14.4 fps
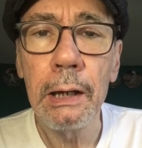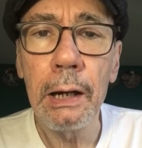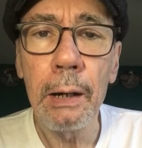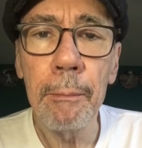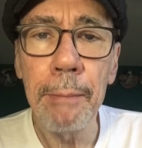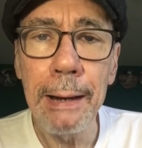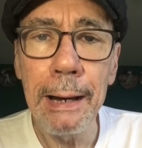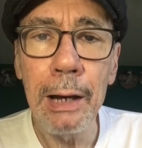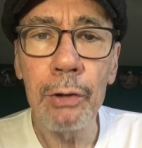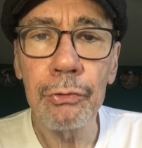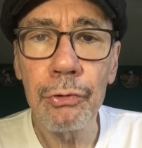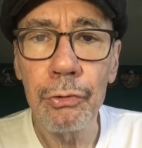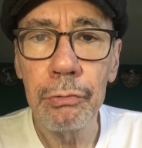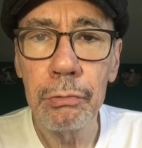
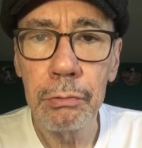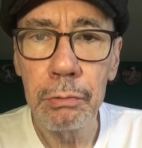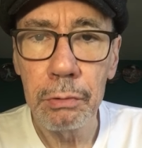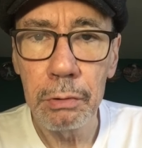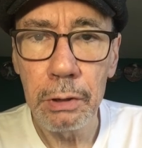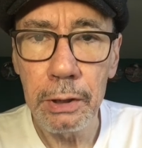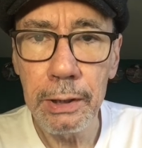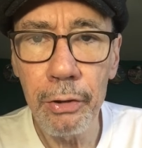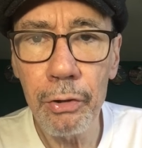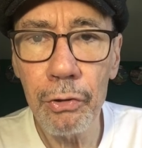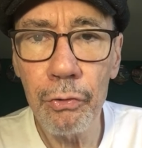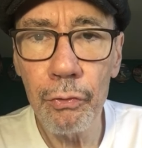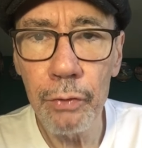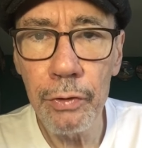about a
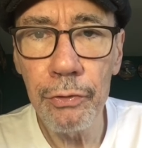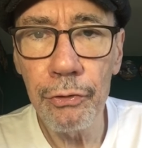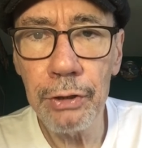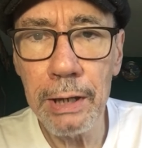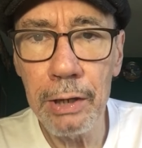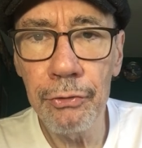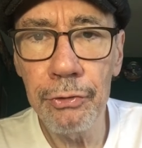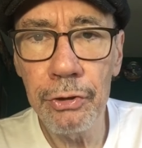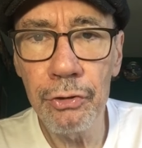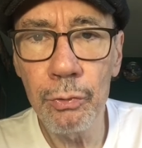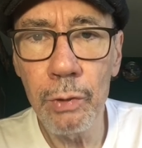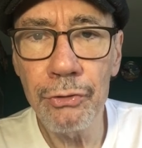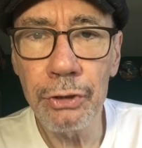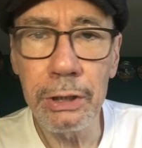character in this kind of
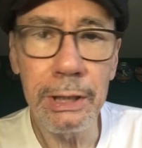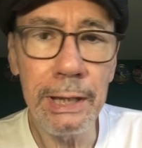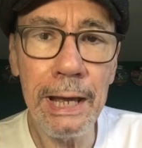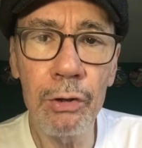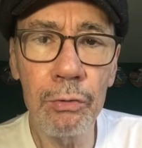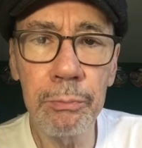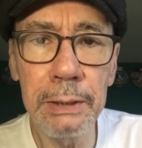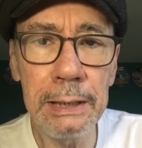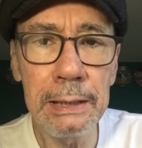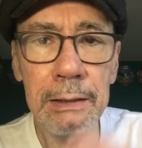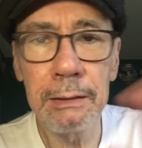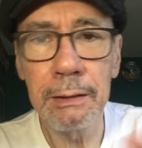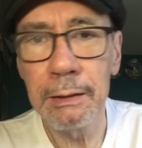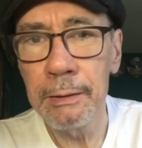situation. And I don't
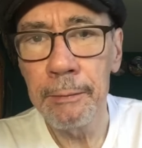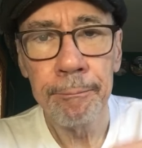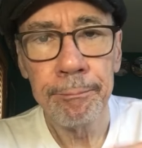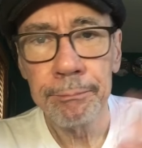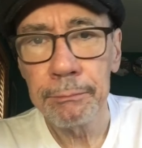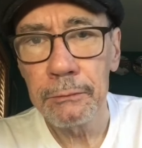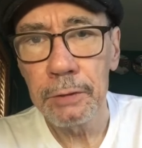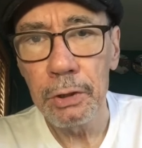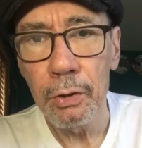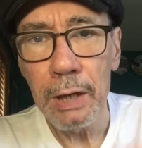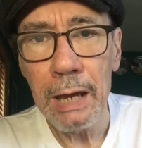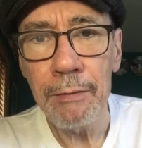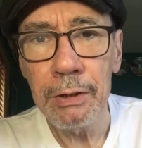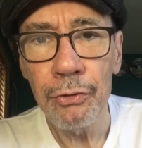mean,
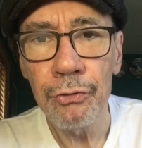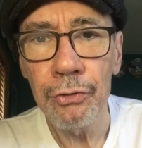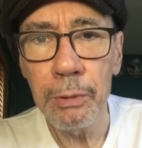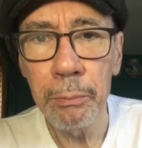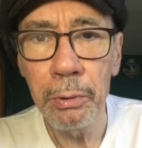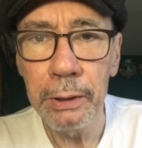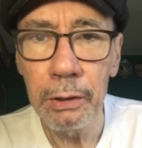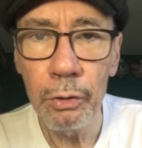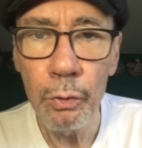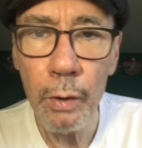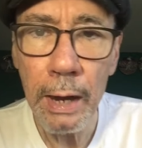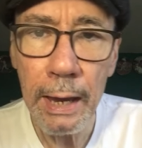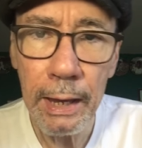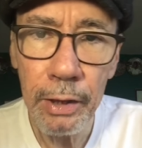having a sibling who
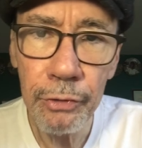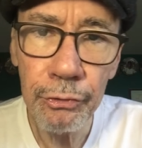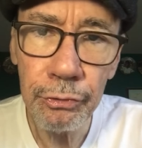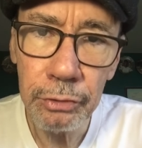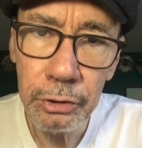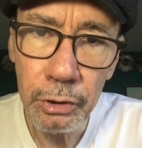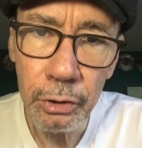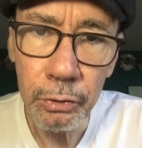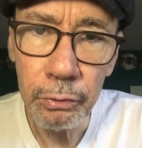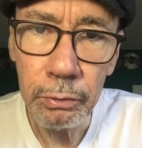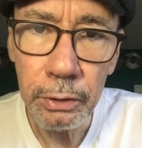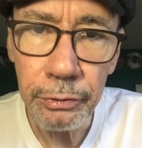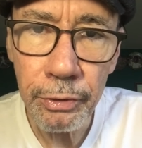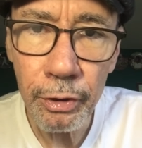has,
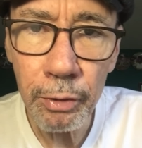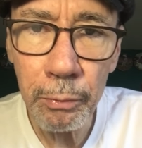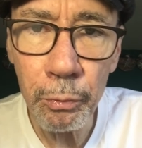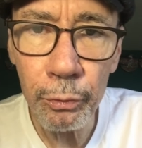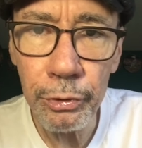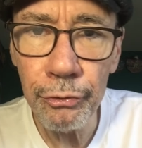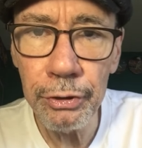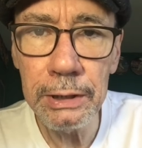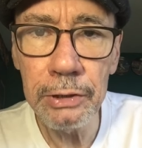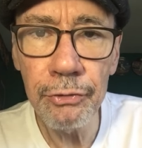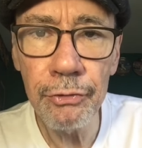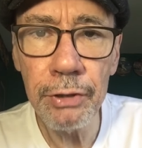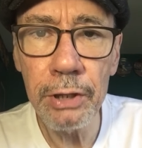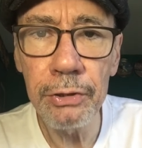a terrible
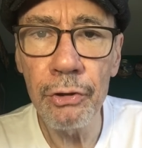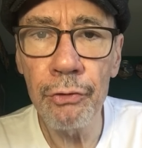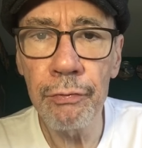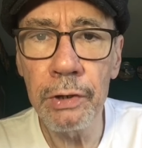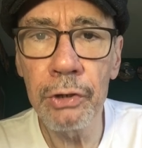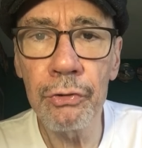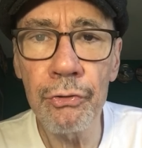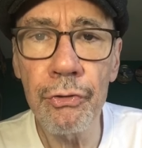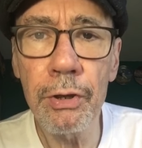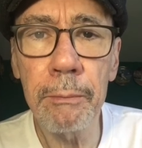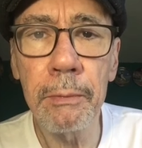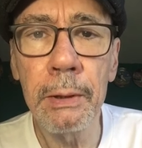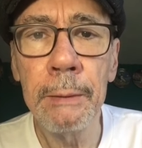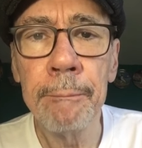disease that disfigures
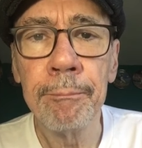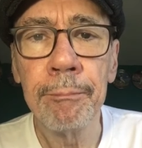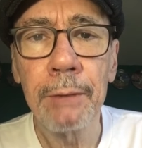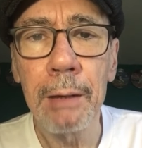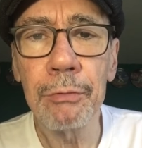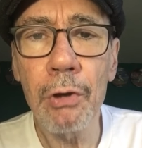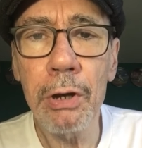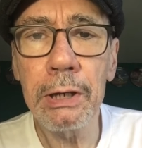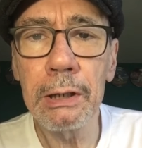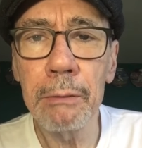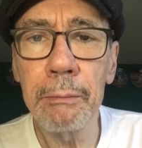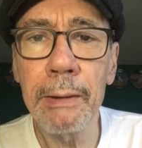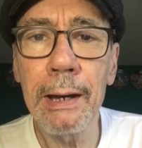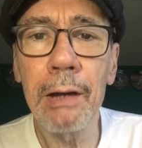them. I'm talking
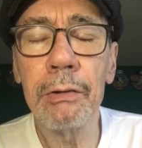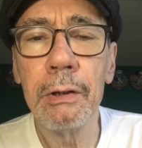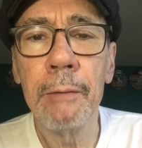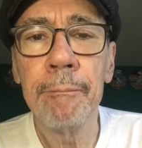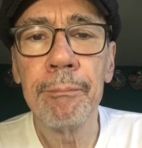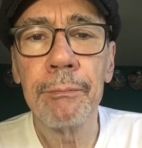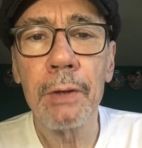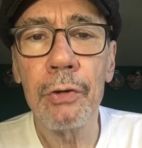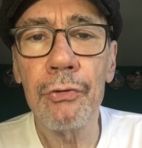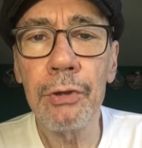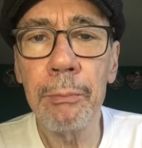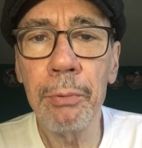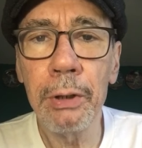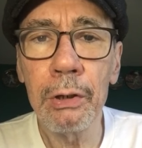about a
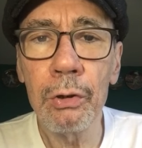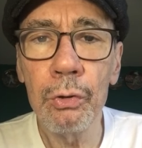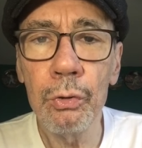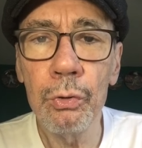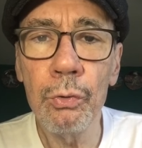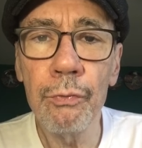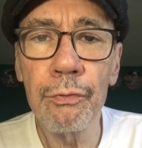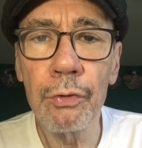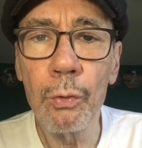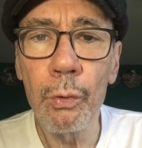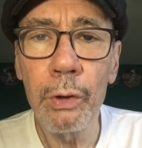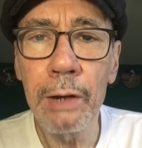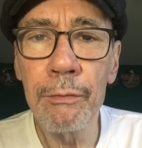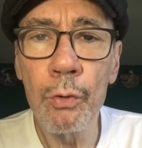sibling who, for
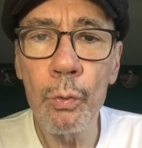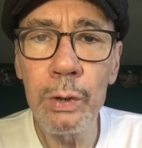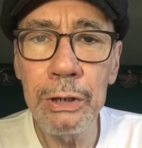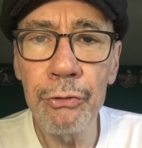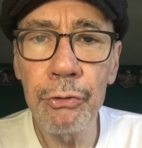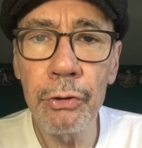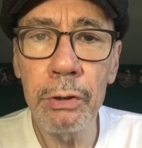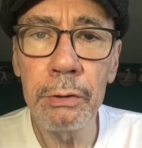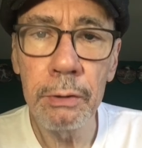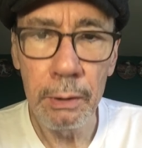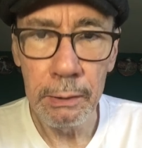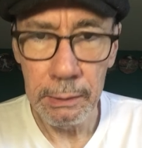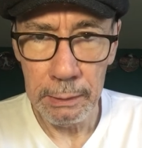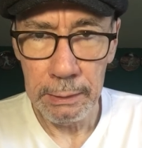whatever reason,
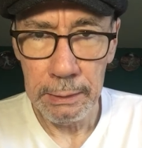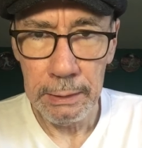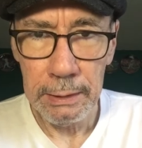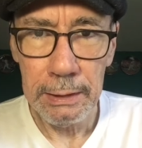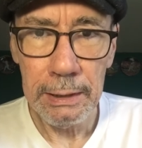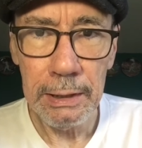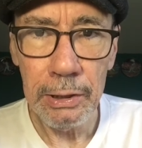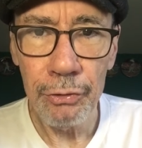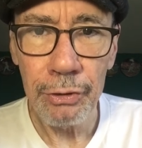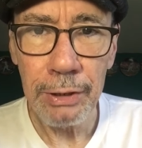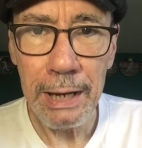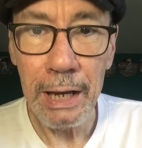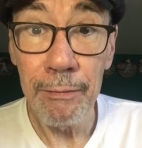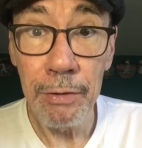is
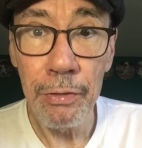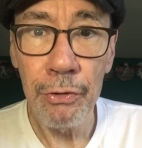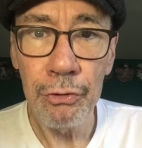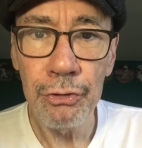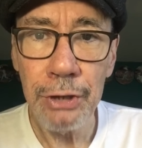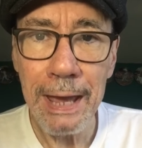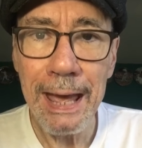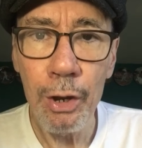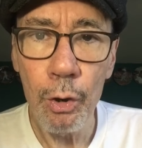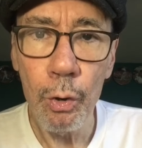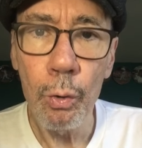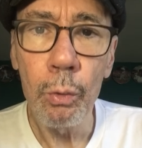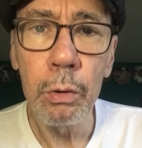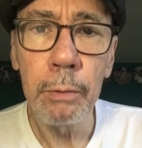kind of in the
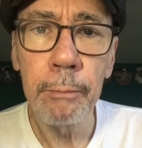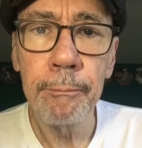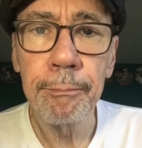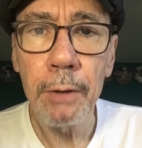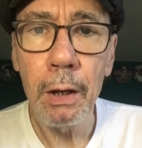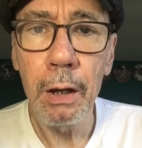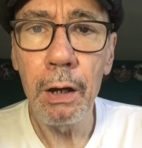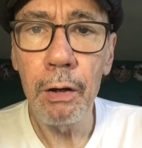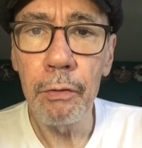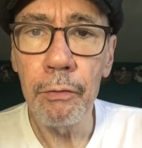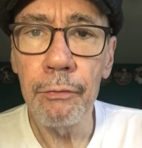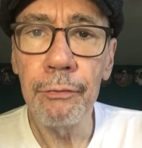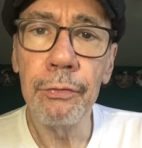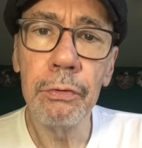shadow
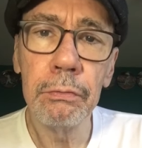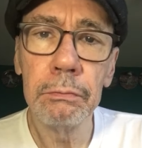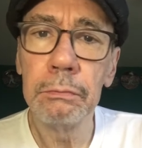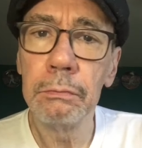of